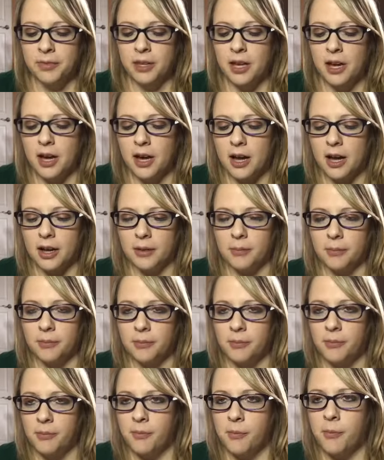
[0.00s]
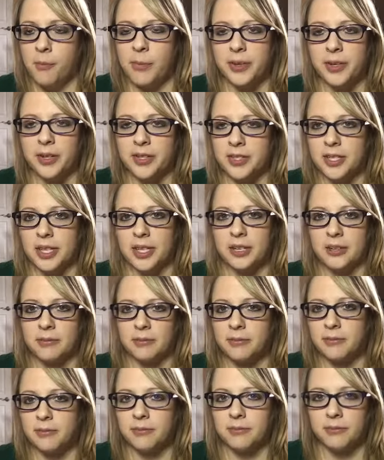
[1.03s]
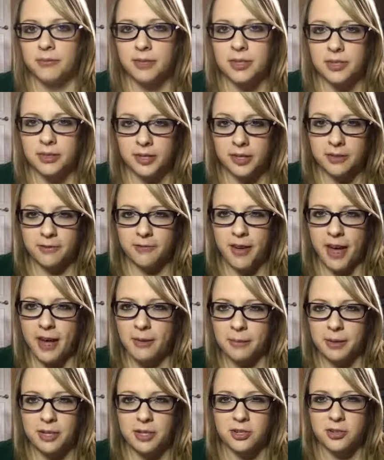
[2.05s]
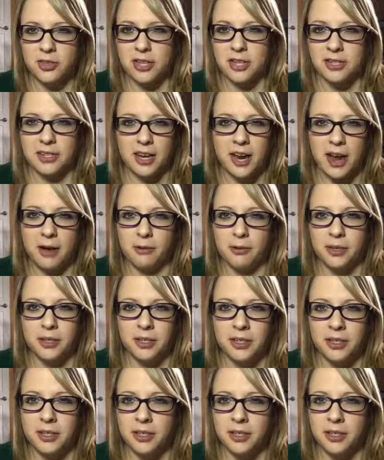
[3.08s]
Um, but there's like, these are like the five major things that I would,